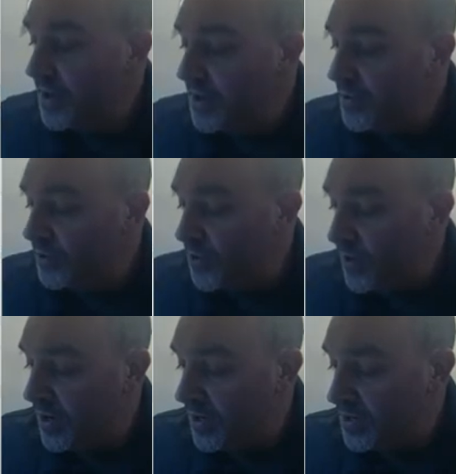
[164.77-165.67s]
we'll go
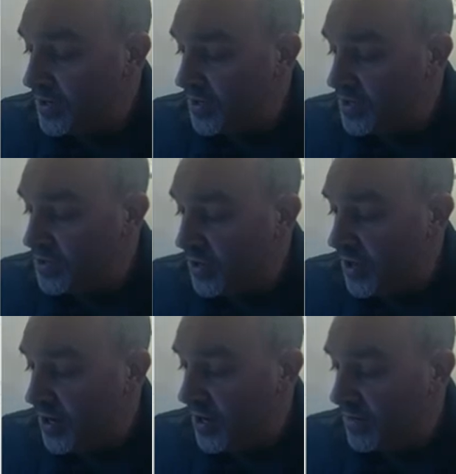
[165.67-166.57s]
ahead and let's
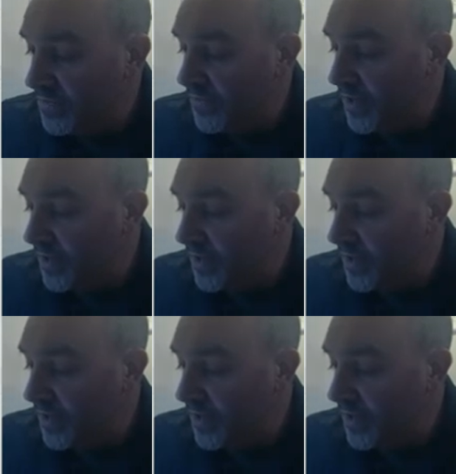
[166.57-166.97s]
draw a